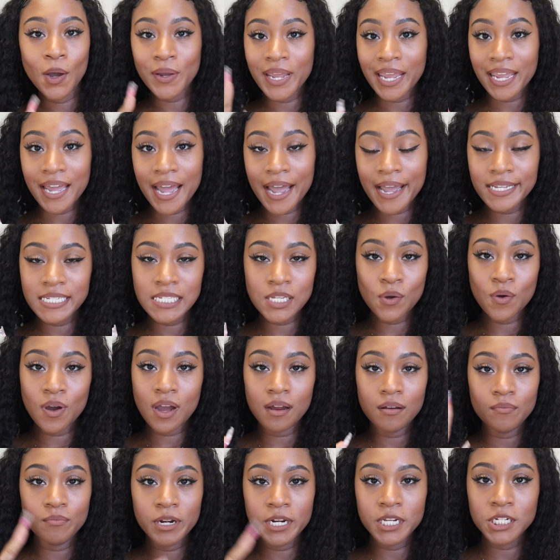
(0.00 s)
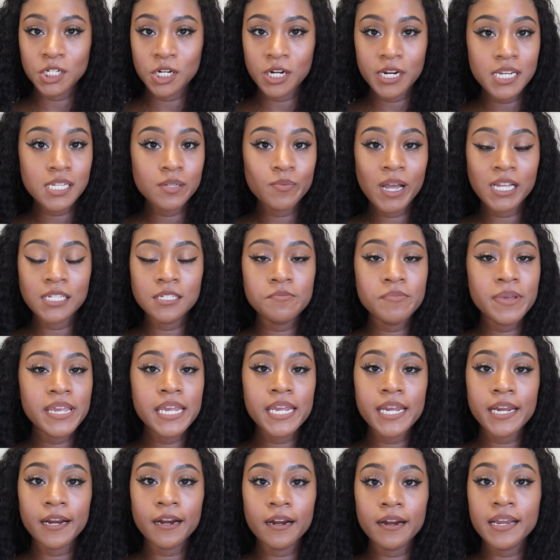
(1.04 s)
Okay, guys, so I'm pretty sure he's about to be
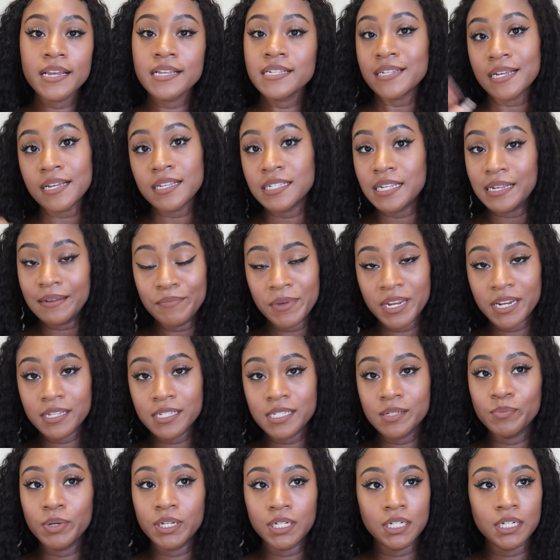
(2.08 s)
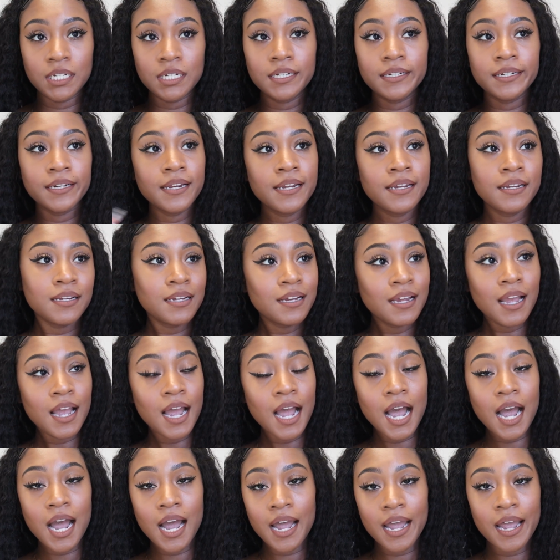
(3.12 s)
here. He said 10 minutes, but
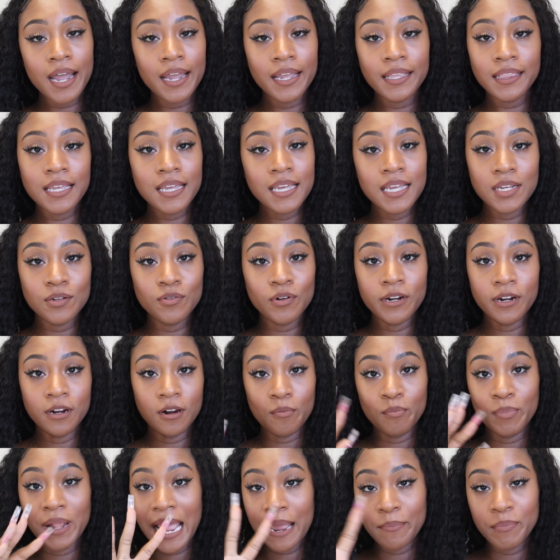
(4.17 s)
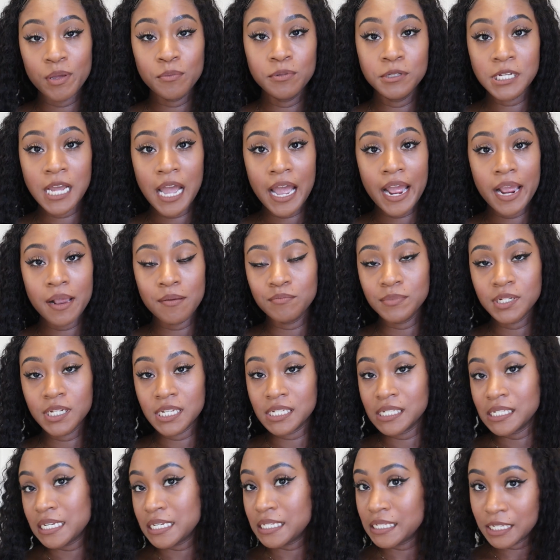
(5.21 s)
I think he's running on black people times
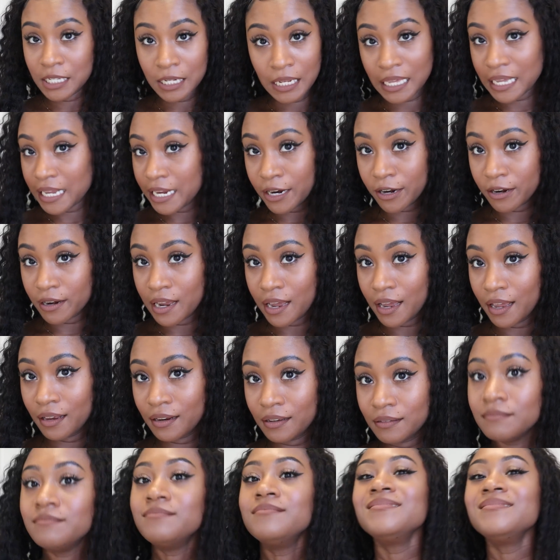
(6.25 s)
because he still ain't here yet.